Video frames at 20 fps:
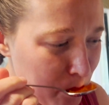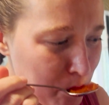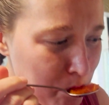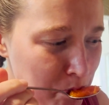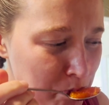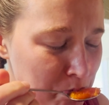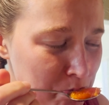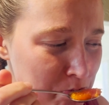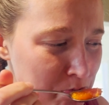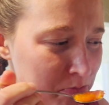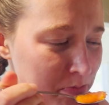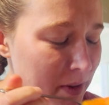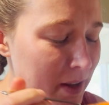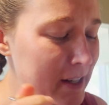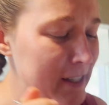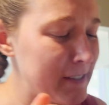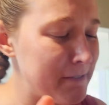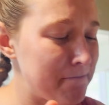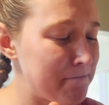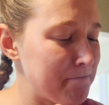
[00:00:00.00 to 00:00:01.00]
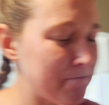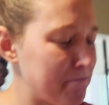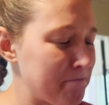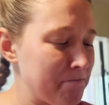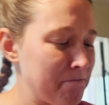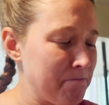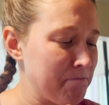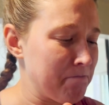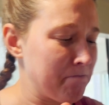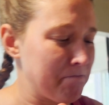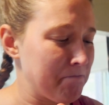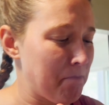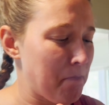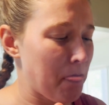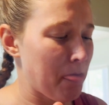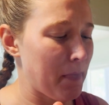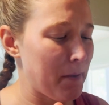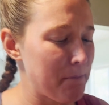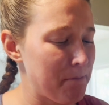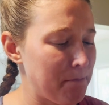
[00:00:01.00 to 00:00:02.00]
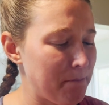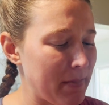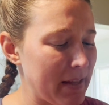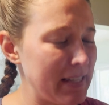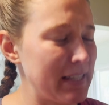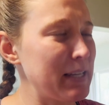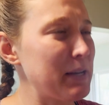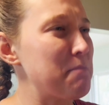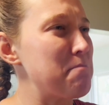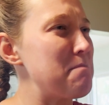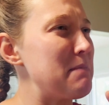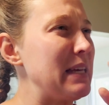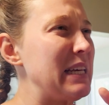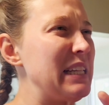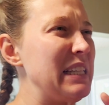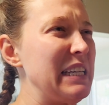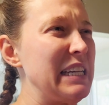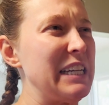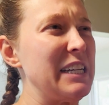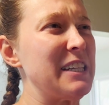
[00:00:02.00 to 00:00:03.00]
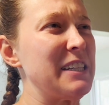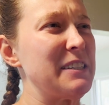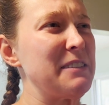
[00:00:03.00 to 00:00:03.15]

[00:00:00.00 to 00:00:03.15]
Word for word: Mm -mm. It's like mealy.